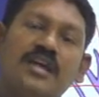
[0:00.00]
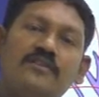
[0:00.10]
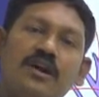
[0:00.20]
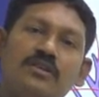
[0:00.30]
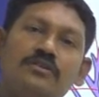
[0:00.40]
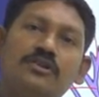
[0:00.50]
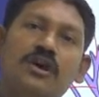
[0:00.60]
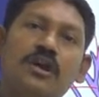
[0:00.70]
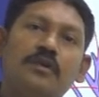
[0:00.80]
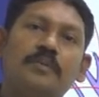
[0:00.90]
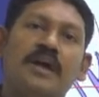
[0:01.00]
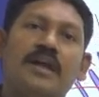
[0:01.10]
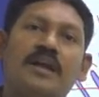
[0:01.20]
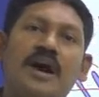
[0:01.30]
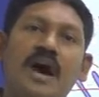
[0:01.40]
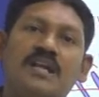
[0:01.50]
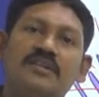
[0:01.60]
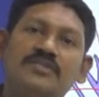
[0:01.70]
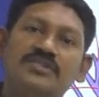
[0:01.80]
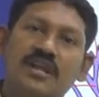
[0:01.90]
They want to develop an
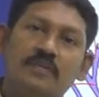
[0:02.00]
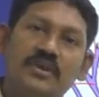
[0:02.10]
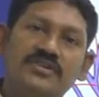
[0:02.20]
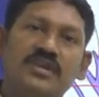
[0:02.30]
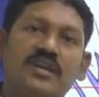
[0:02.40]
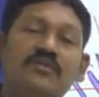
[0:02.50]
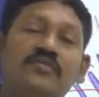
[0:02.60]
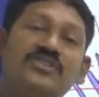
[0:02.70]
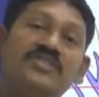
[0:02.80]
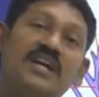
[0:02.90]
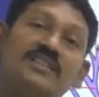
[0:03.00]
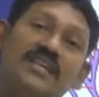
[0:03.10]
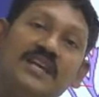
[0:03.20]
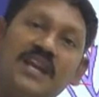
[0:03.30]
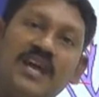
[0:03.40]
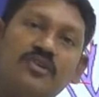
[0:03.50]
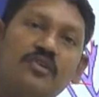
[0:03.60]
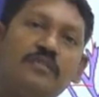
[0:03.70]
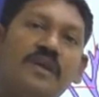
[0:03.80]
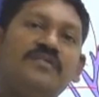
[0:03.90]
artificial machine which can think like
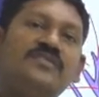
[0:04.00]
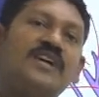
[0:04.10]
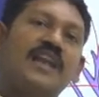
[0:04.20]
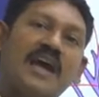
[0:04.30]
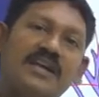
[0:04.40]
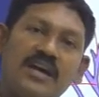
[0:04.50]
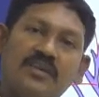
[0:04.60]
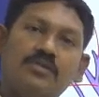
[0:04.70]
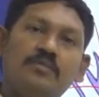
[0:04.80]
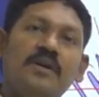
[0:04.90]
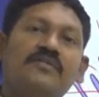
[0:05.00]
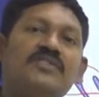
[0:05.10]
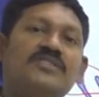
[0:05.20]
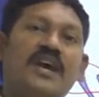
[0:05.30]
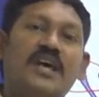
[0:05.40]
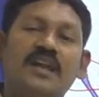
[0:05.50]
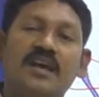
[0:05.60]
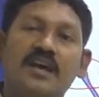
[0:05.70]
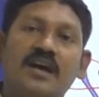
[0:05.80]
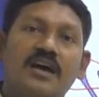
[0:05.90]
human, which can act like human, which
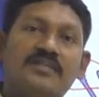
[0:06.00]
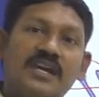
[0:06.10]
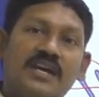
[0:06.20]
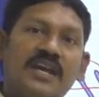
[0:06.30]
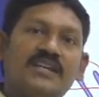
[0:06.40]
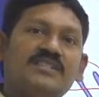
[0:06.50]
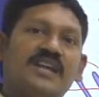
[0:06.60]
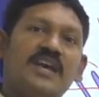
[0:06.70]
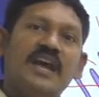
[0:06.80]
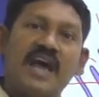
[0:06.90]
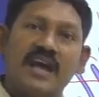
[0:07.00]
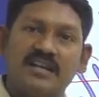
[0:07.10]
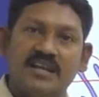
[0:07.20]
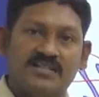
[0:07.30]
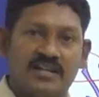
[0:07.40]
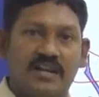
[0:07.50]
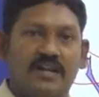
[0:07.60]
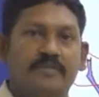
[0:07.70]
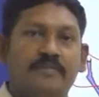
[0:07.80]
can think rationally and act rationally.